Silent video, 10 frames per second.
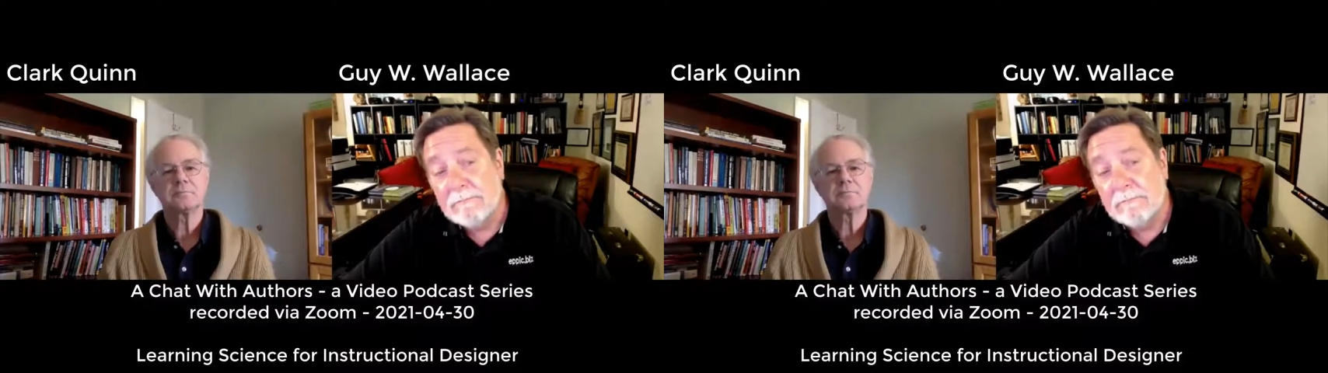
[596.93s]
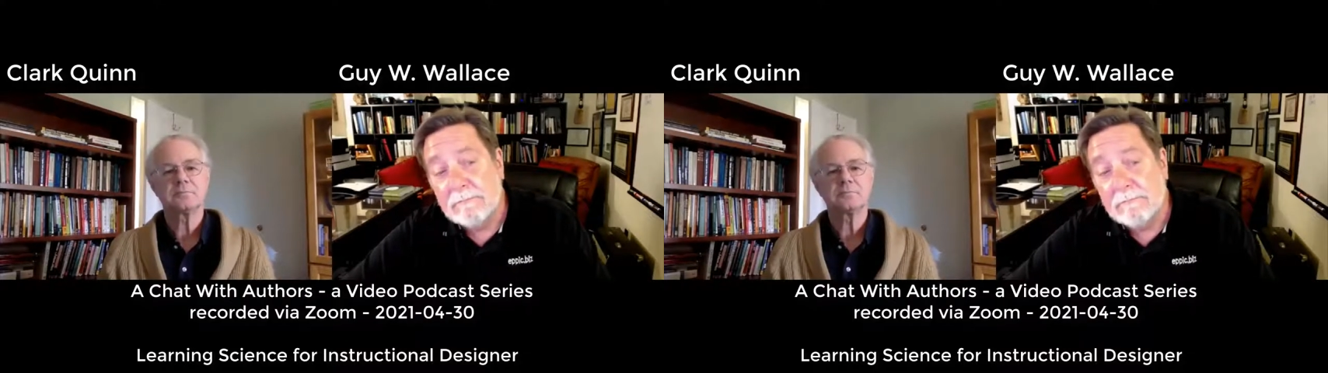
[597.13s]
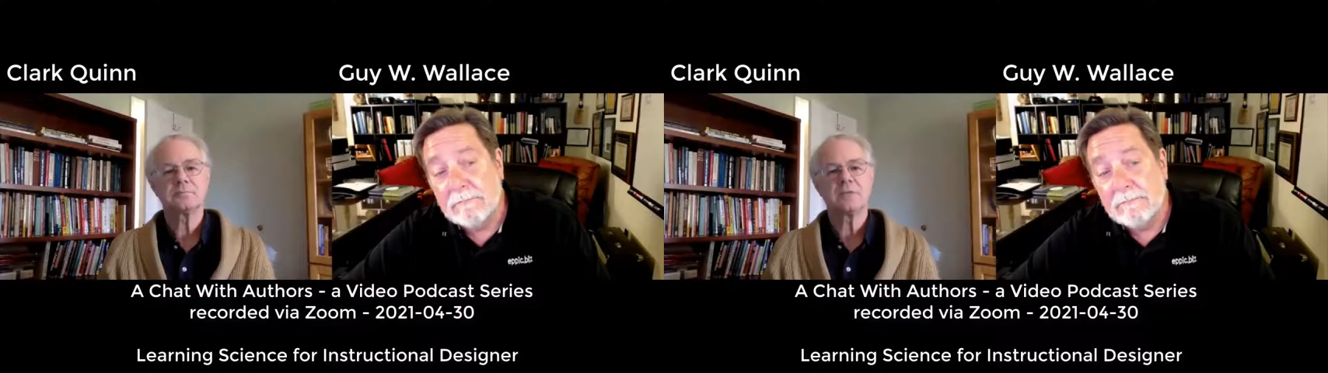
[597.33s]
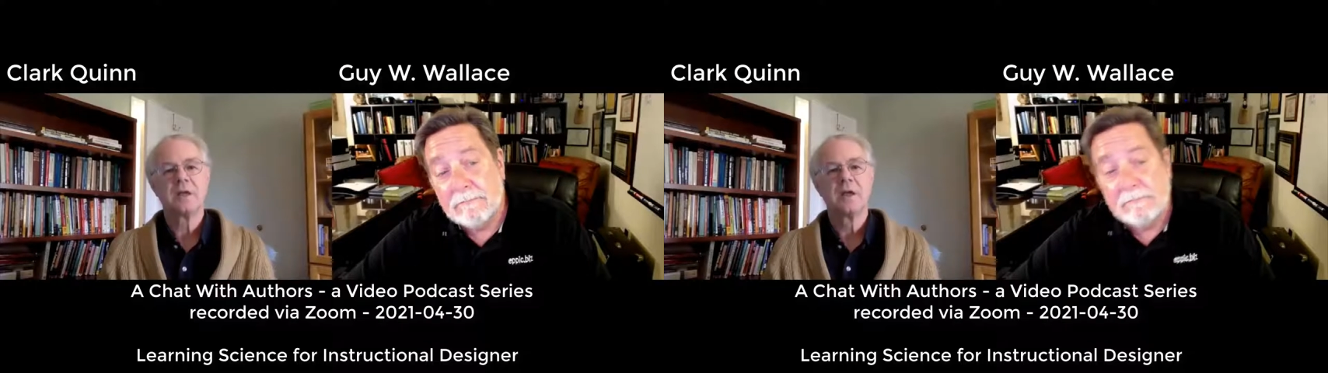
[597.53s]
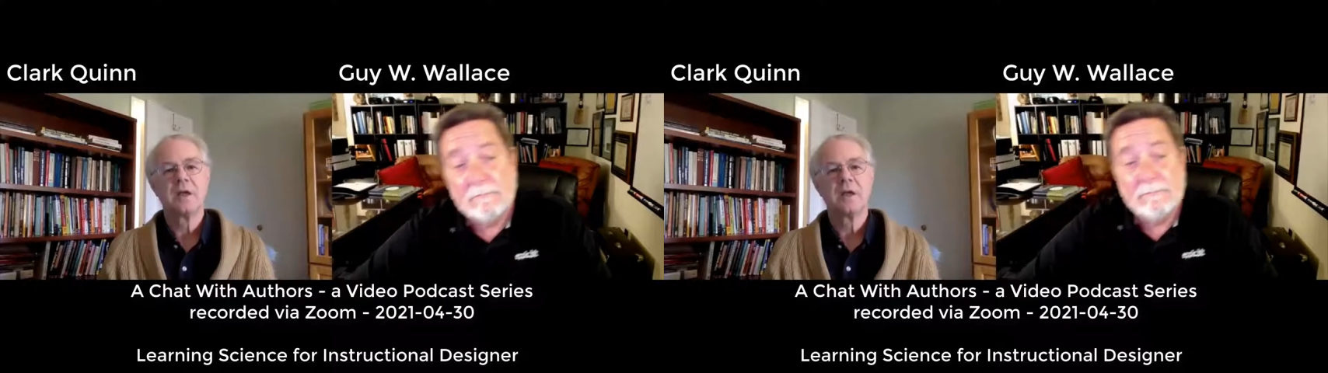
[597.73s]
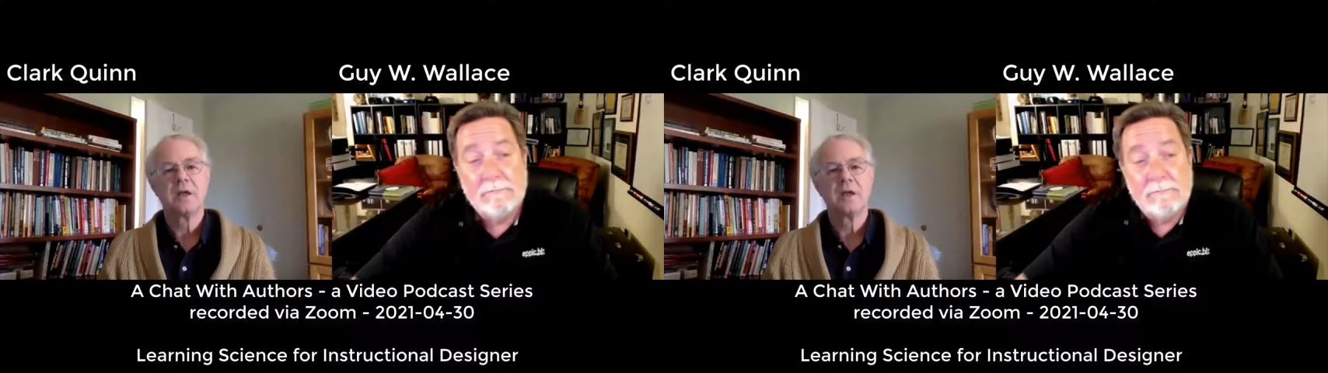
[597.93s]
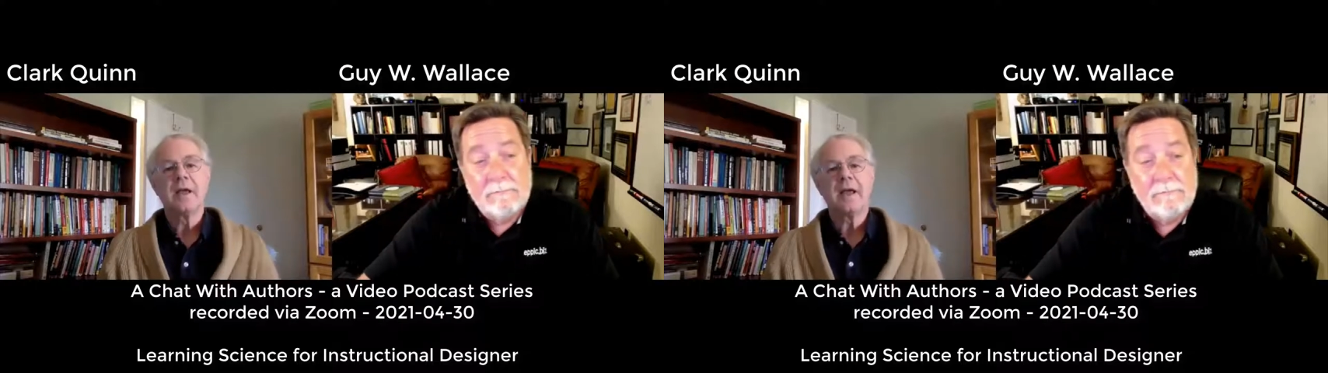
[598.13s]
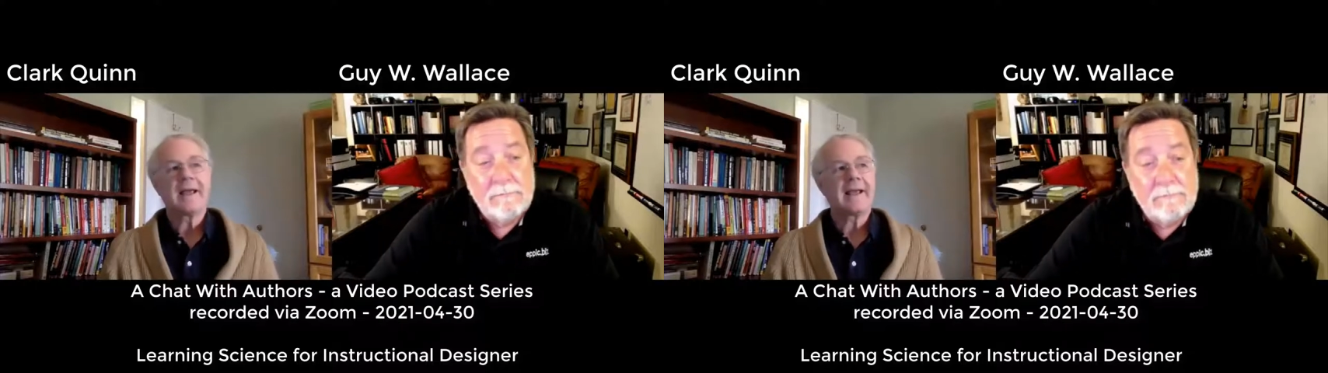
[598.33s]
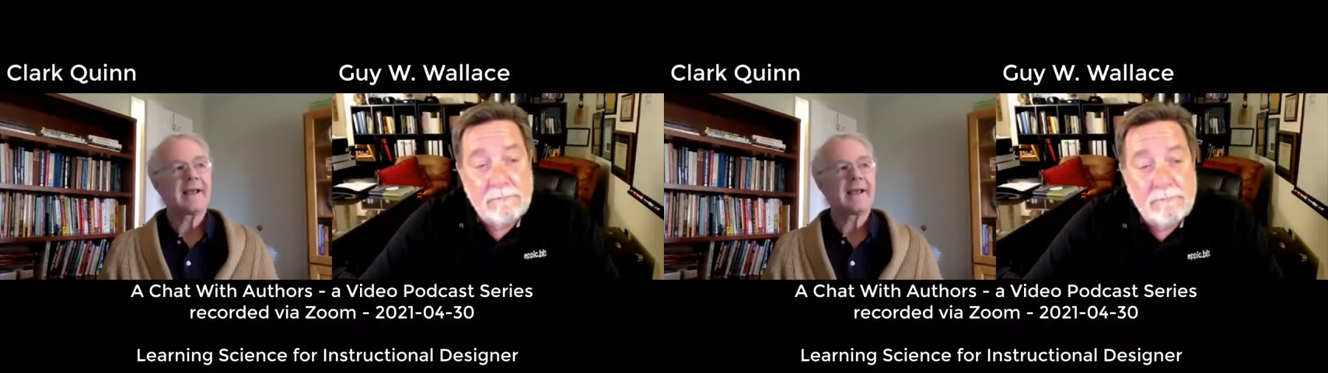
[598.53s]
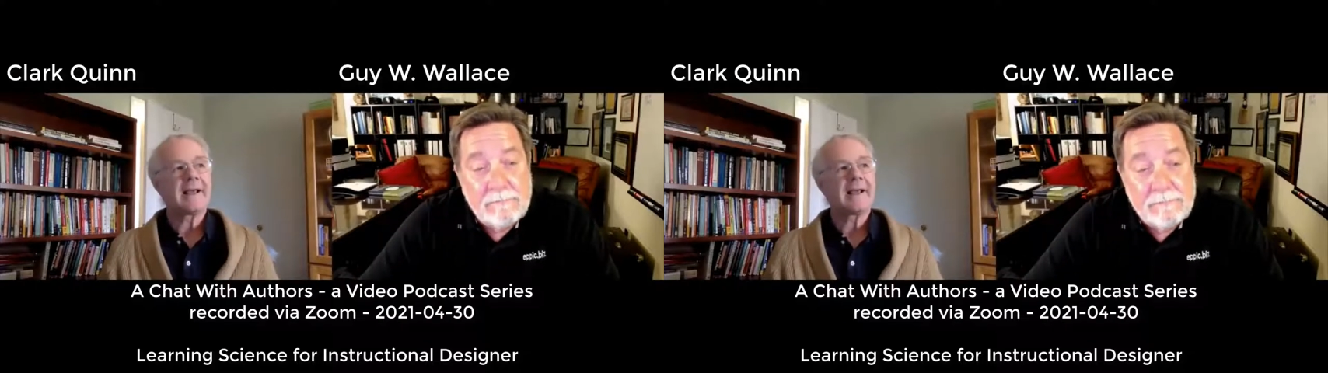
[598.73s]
Nothing is said.